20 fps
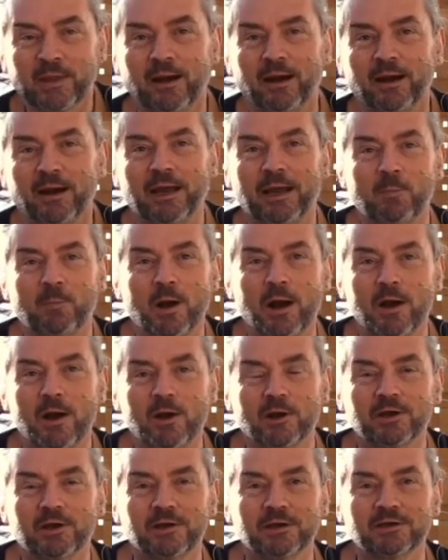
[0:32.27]
I am
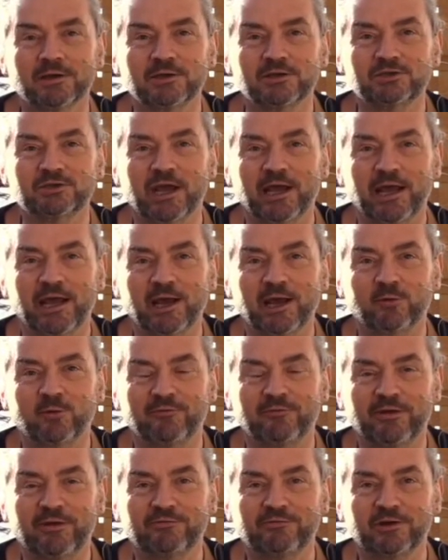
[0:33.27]
Marc J.
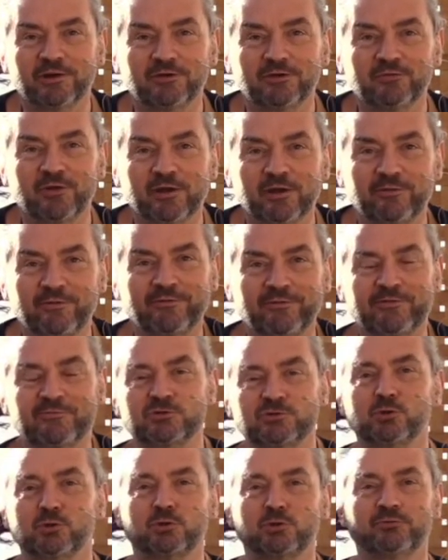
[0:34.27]
Acquaviva of the
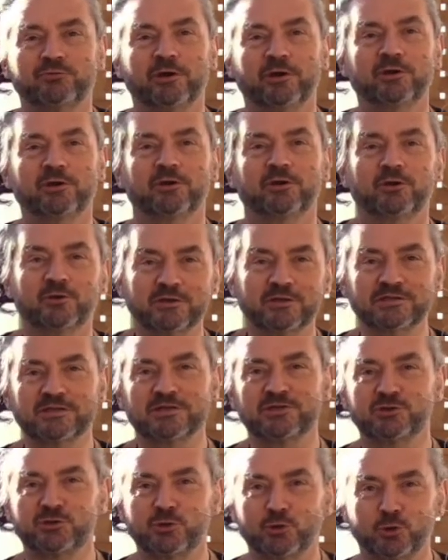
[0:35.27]
Acquaviva School of Yoga, and
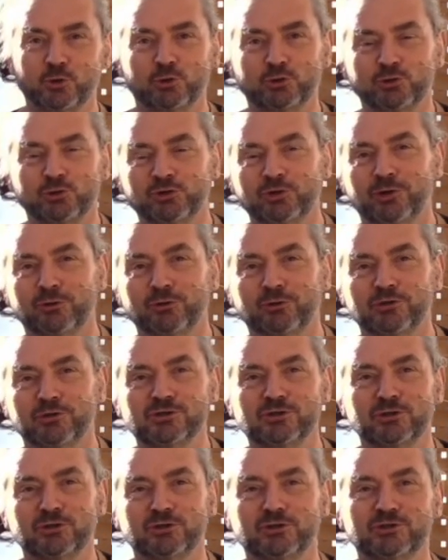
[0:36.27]
this is your
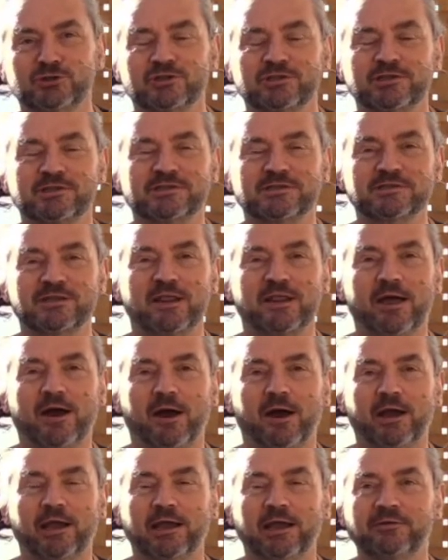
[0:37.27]
Yoga Solutions
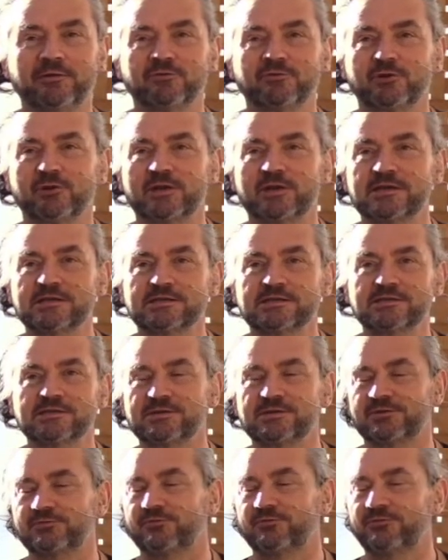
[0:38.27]
live on
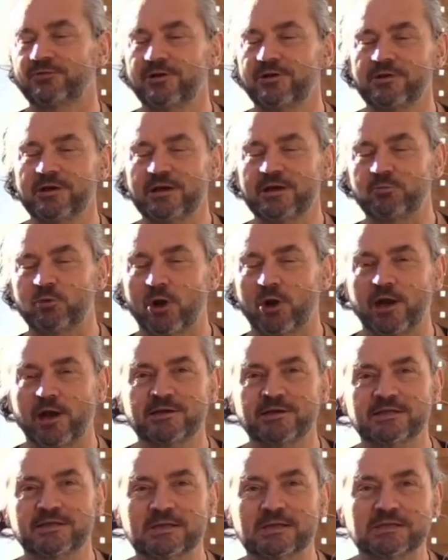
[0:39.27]
this very
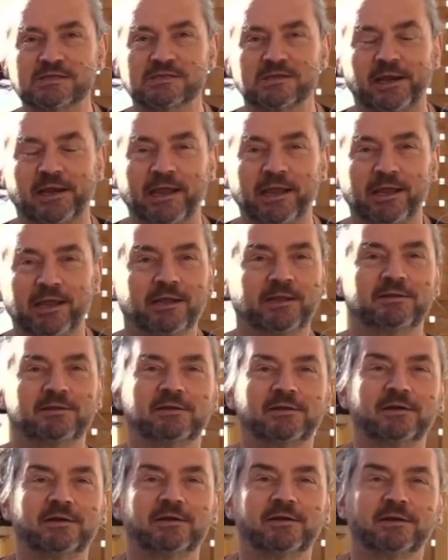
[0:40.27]
bright and sunny
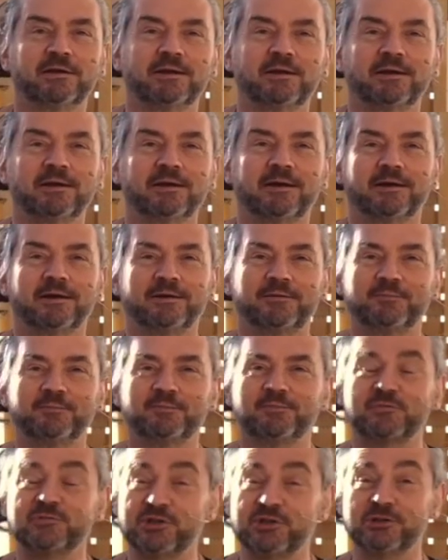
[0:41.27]

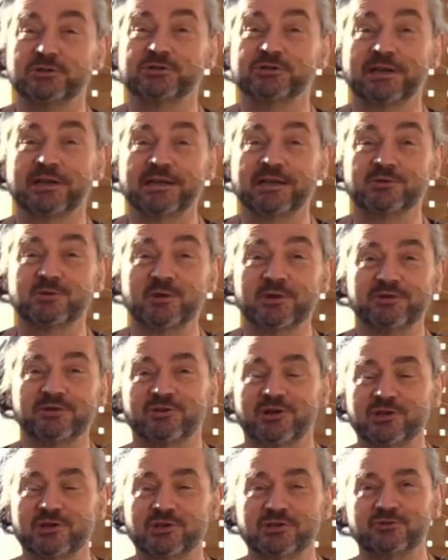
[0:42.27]
um, Tuesday,
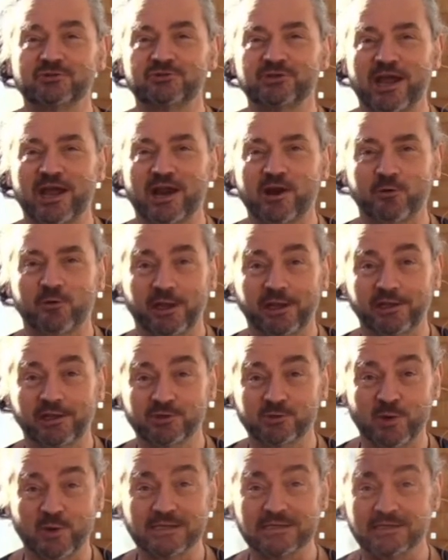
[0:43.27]
twenty-first of January,
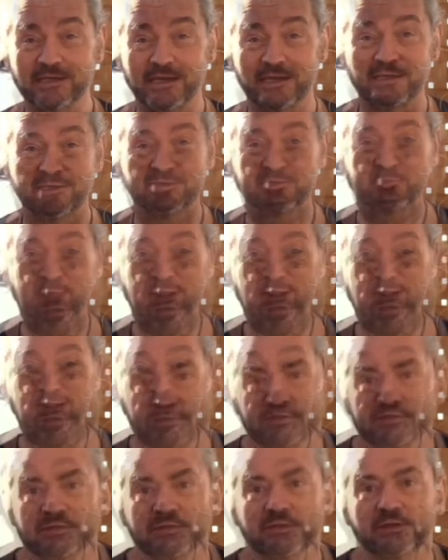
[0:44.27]
twenty.
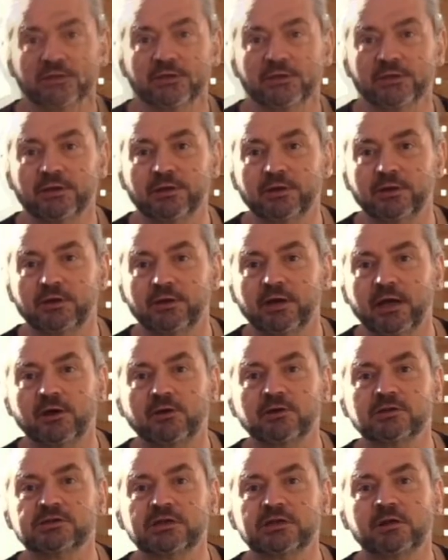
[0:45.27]
Because uh,
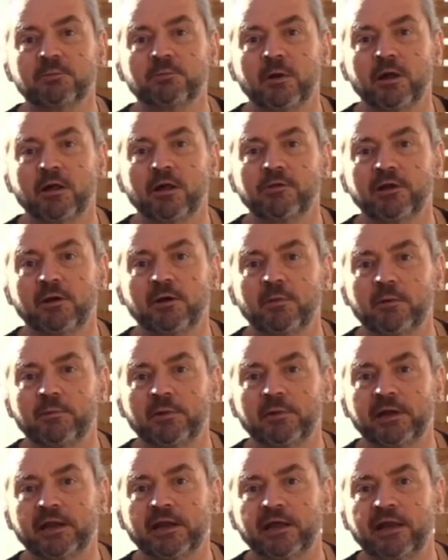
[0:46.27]
hang on a second, I think I
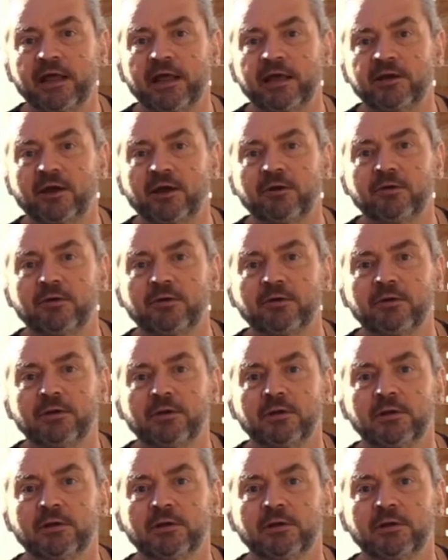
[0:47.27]
might be getting an echo.